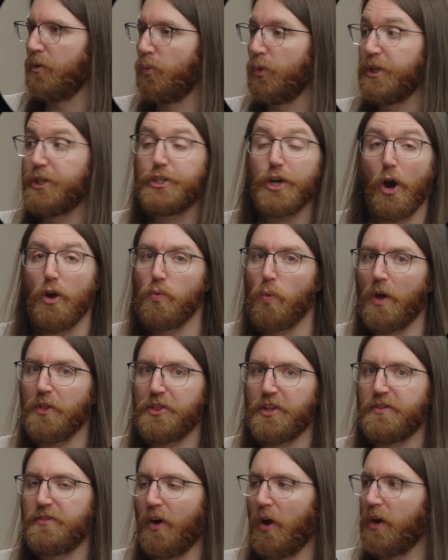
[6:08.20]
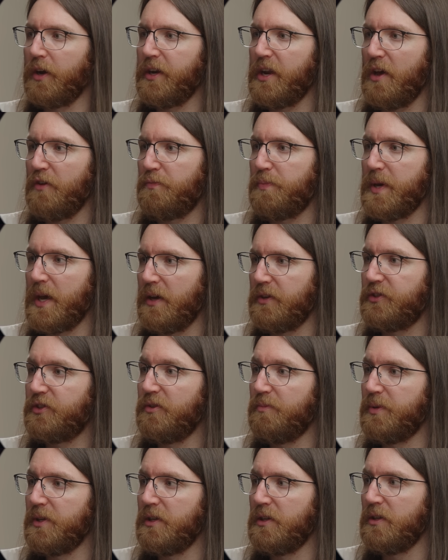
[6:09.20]
We don't want the target FPS
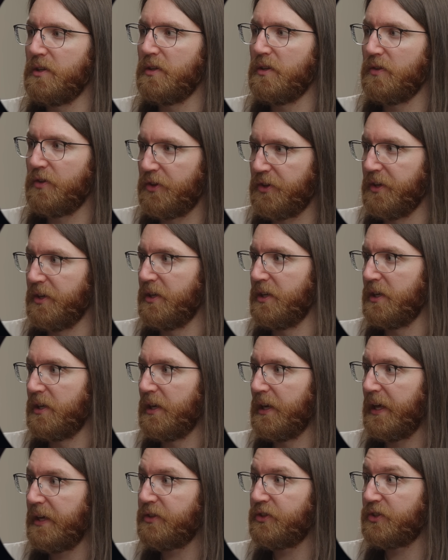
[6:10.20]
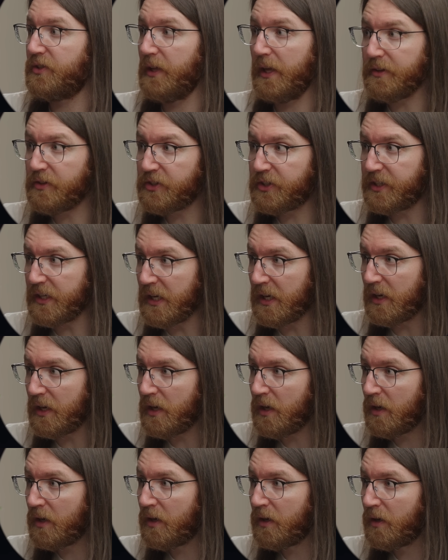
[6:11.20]
to be 30. Let's let's
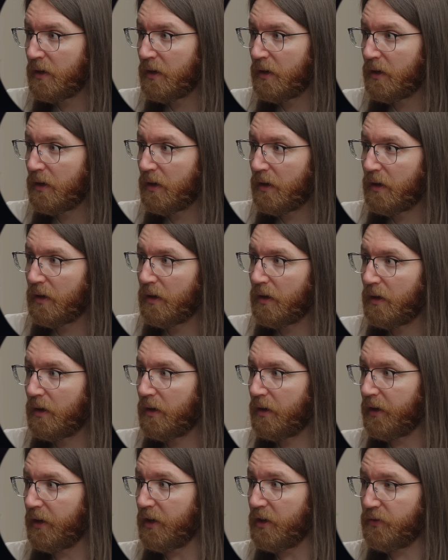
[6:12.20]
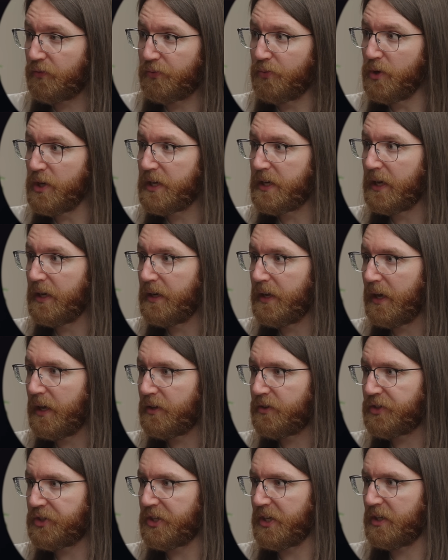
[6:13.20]
see if we can
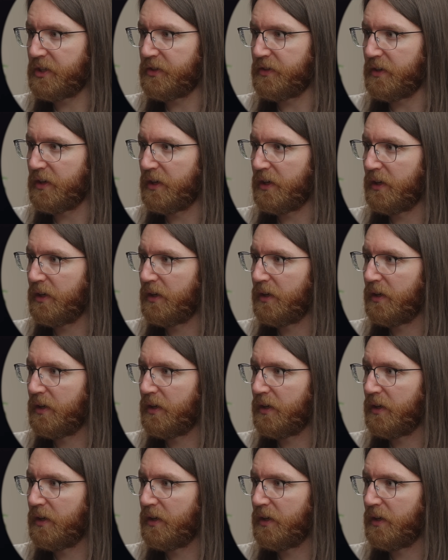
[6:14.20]
hit 60.